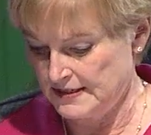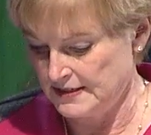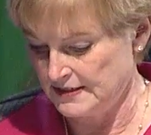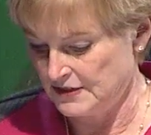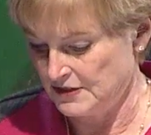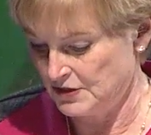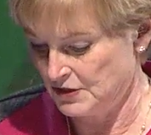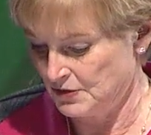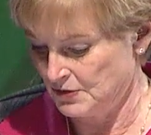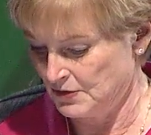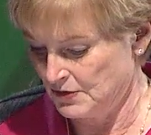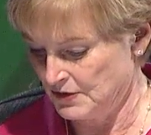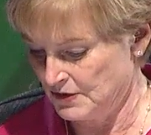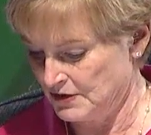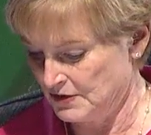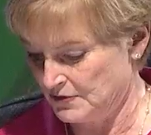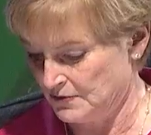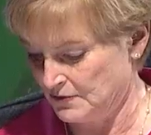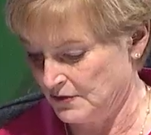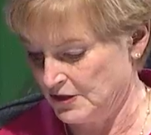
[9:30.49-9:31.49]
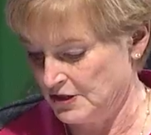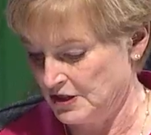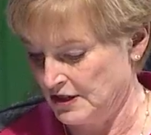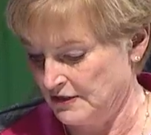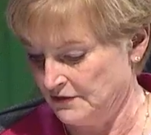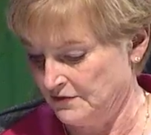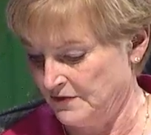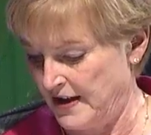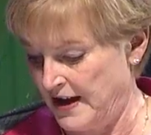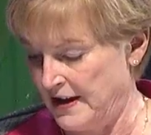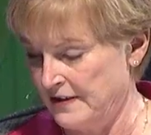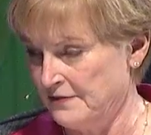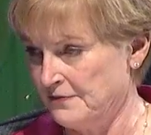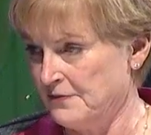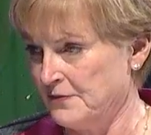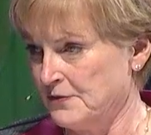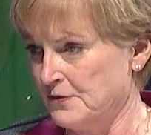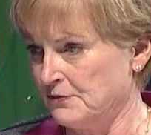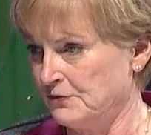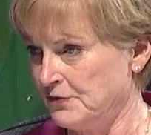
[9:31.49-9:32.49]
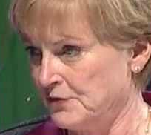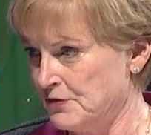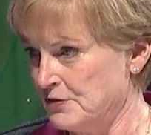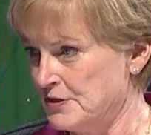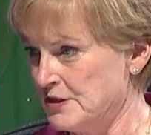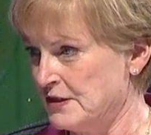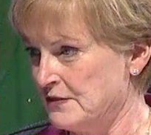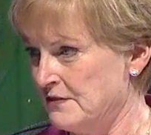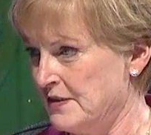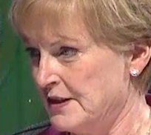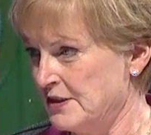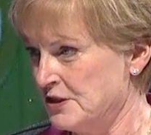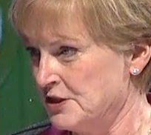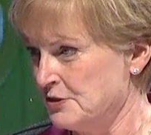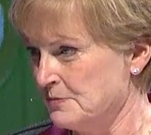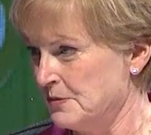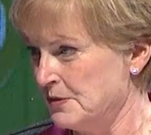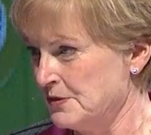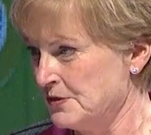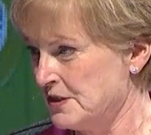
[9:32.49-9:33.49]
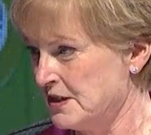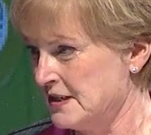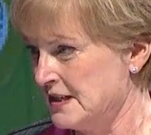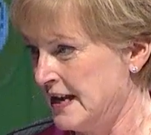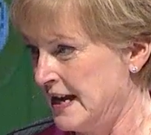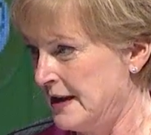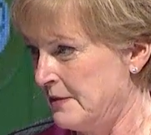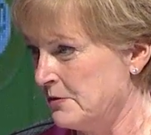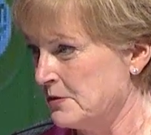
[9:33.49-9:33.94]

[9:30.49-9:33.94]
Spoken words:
in students reaching 5 fruits and vegetables today.